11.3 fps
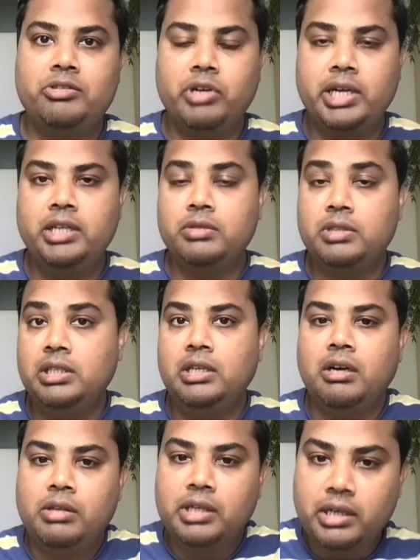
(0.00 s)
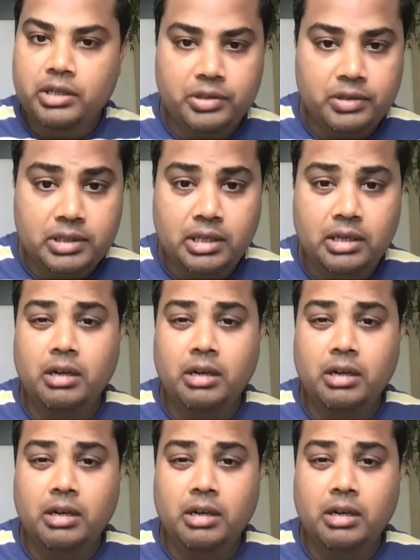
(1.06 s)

try to see how the conditions are,